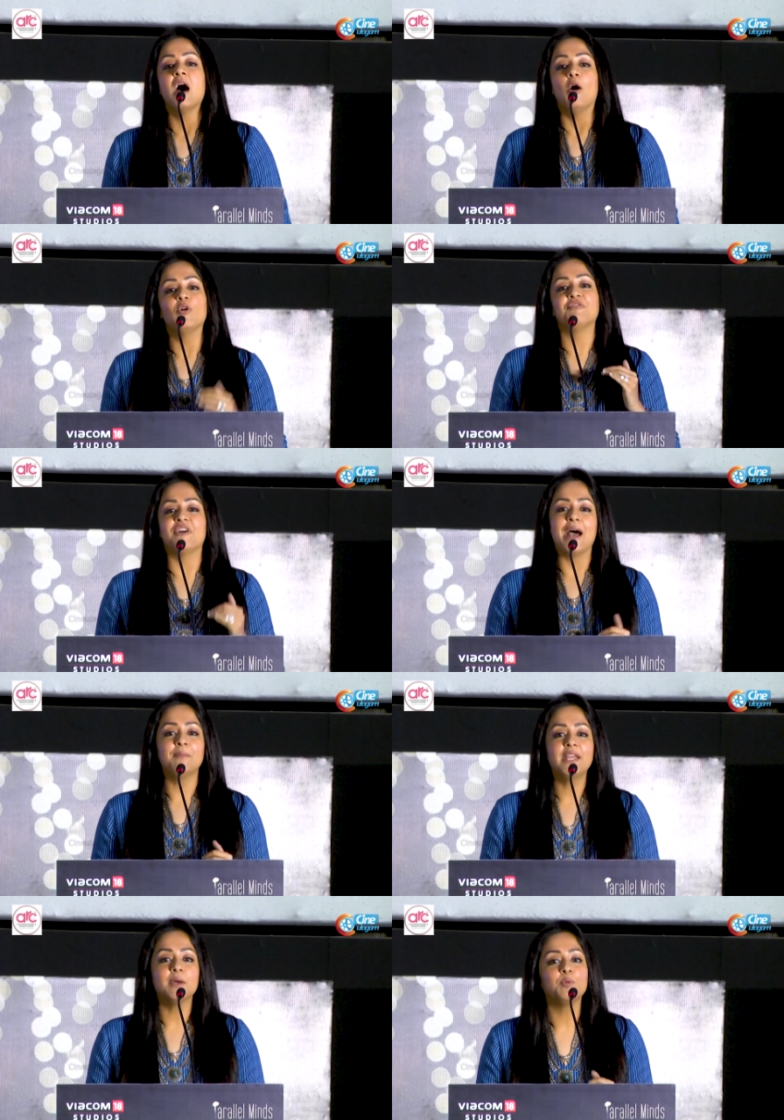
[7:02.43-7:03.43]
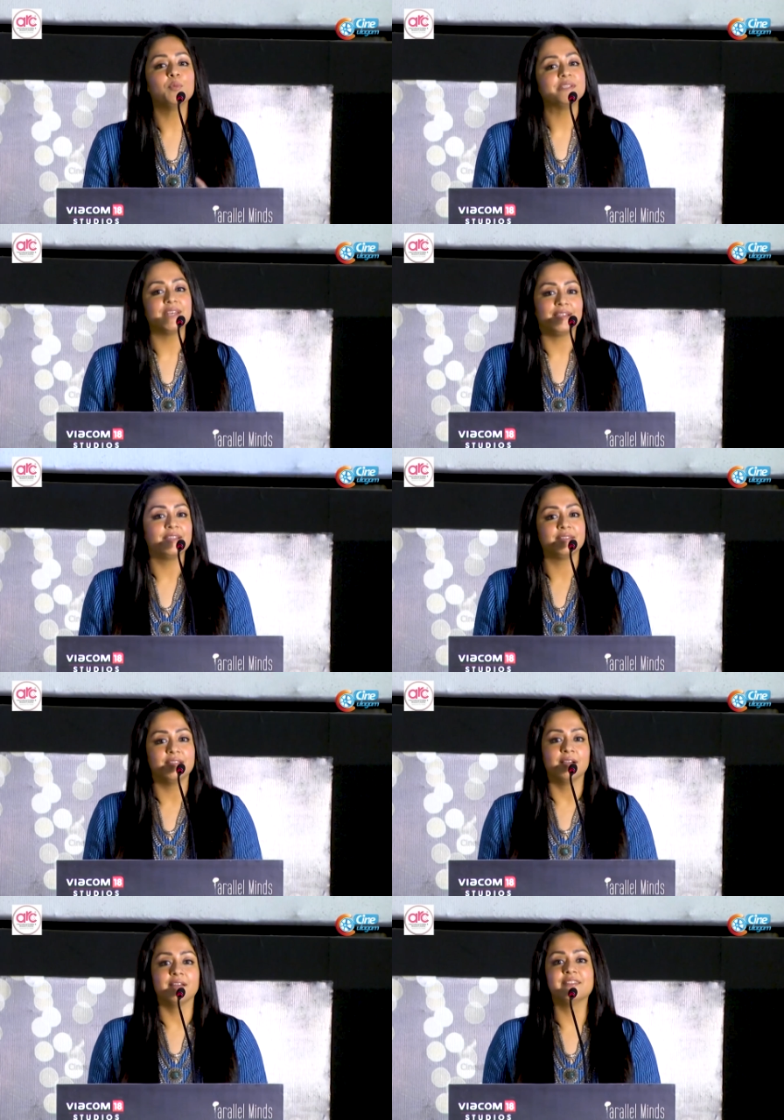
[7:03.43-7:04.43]
Our family is settled.
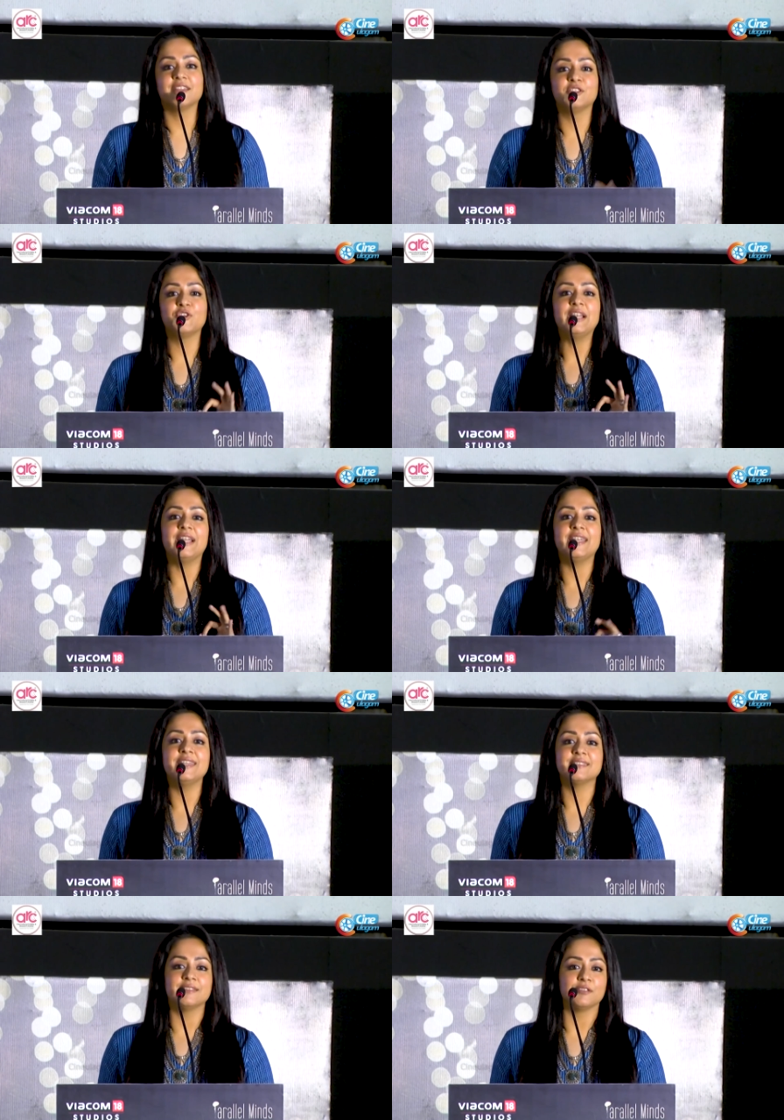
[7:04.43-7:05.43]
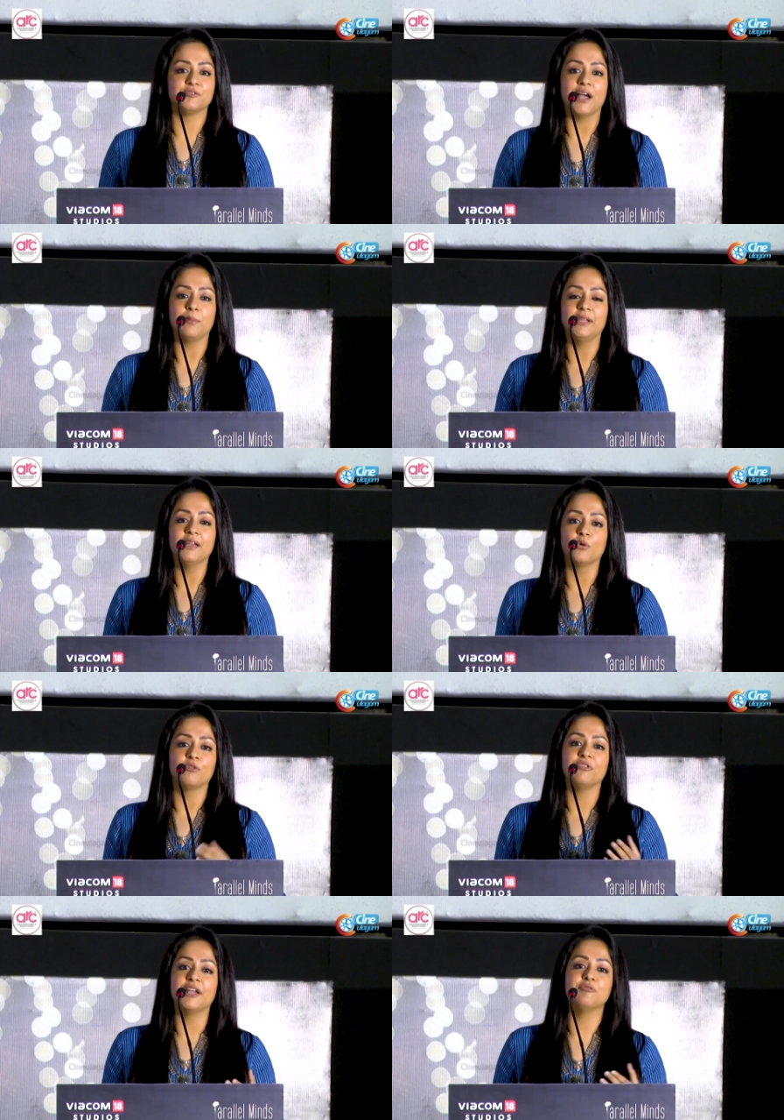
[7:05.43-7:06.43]
There are three ladies in his family, our
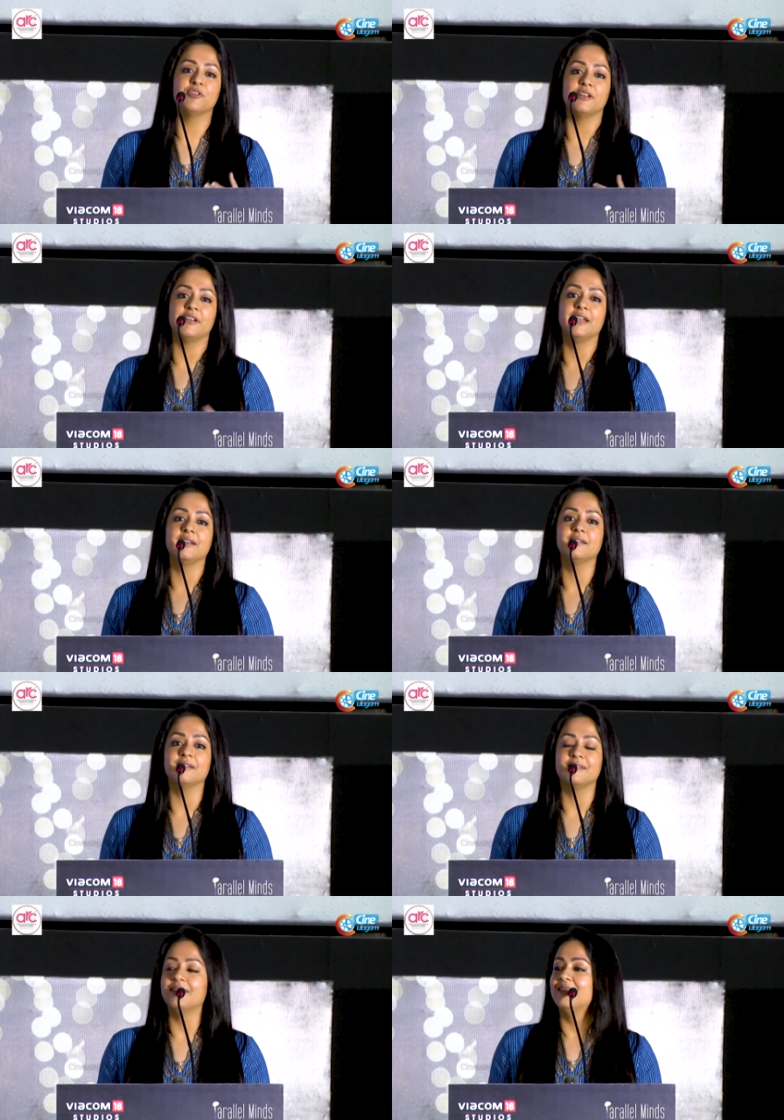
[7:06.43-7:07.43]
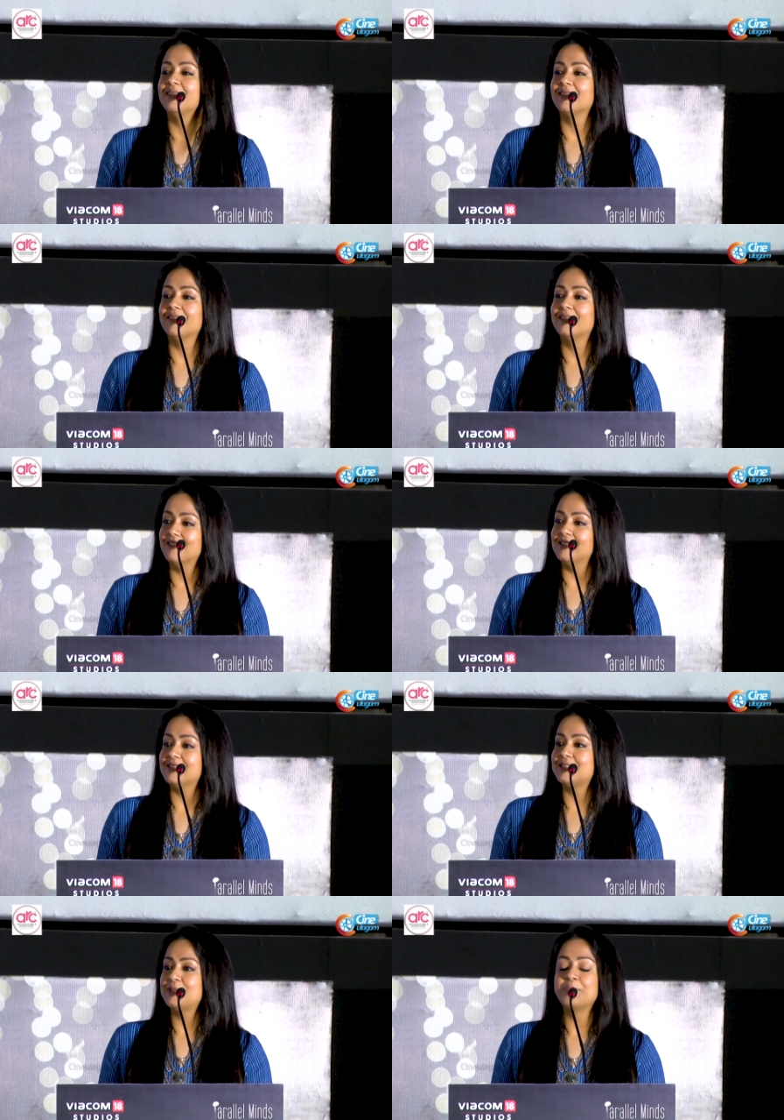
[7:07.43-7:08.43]
wife and two
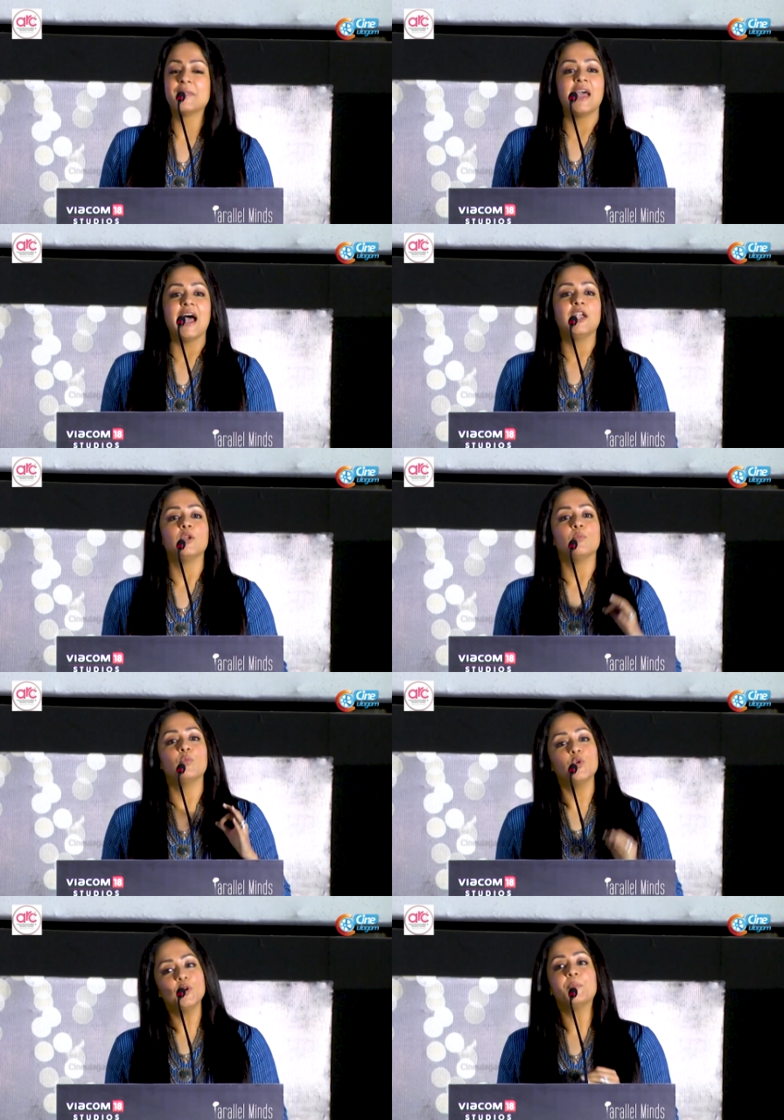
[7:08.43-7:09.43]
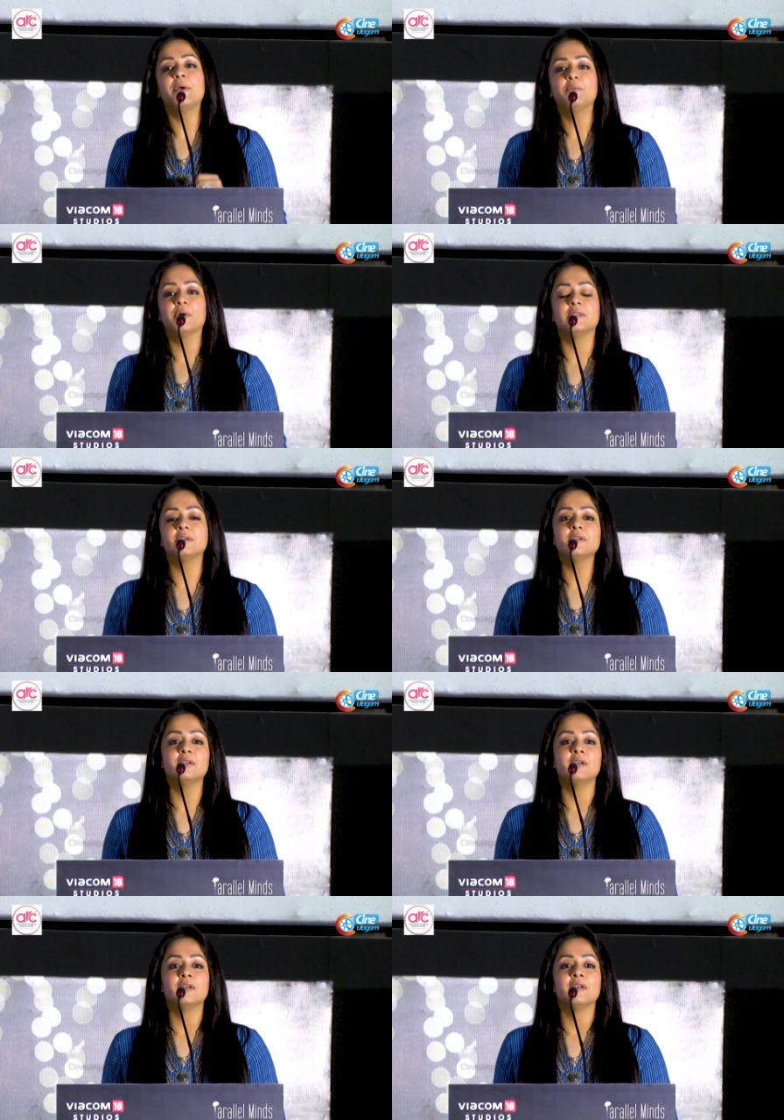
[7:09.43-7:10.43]
girls. And three
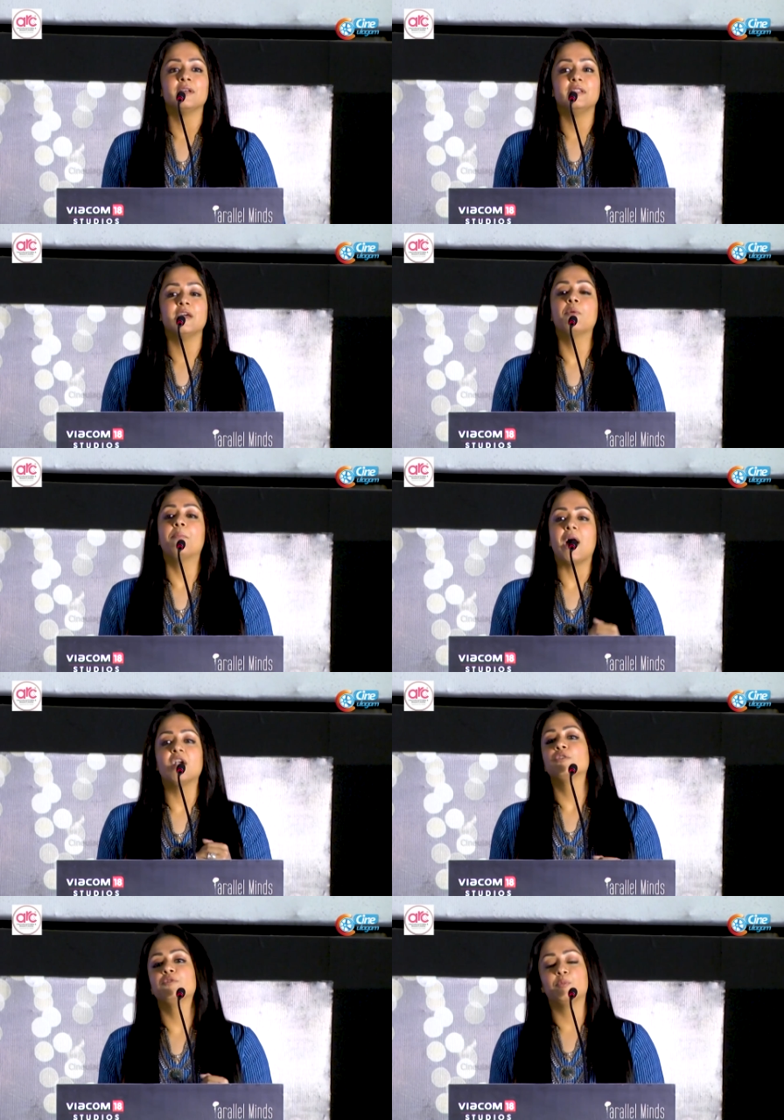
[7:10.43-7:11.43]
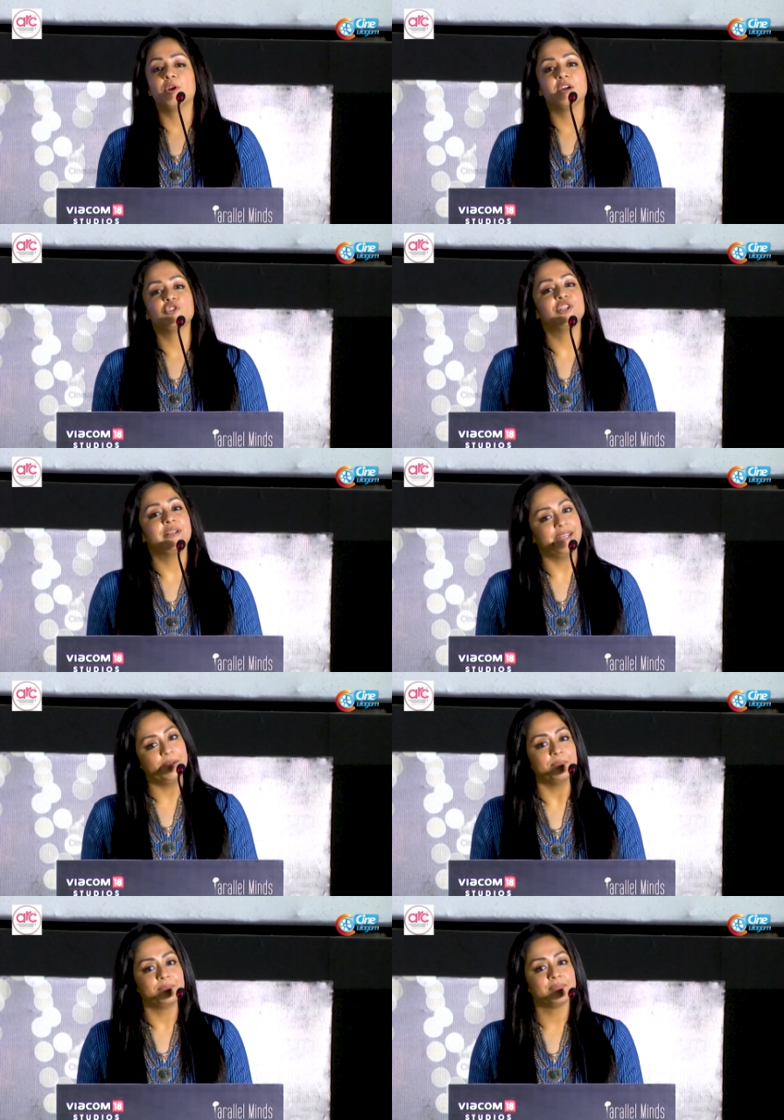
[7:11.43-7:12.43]
they were part of the production
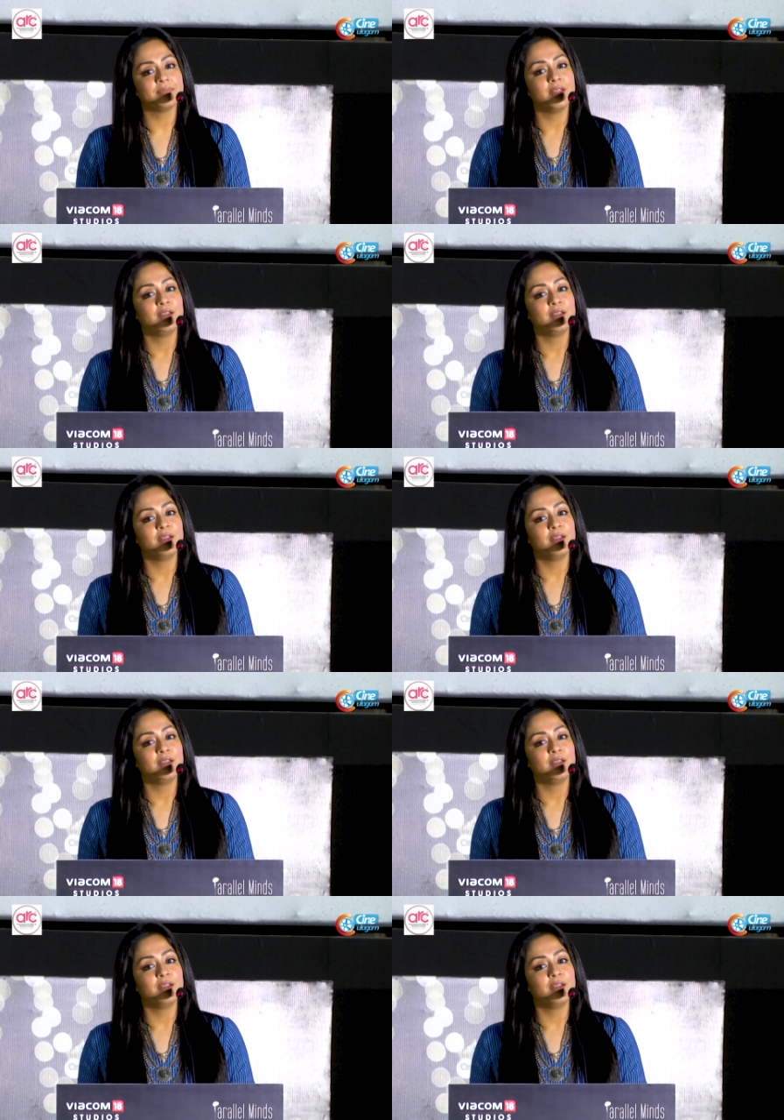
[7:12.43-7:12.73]
team.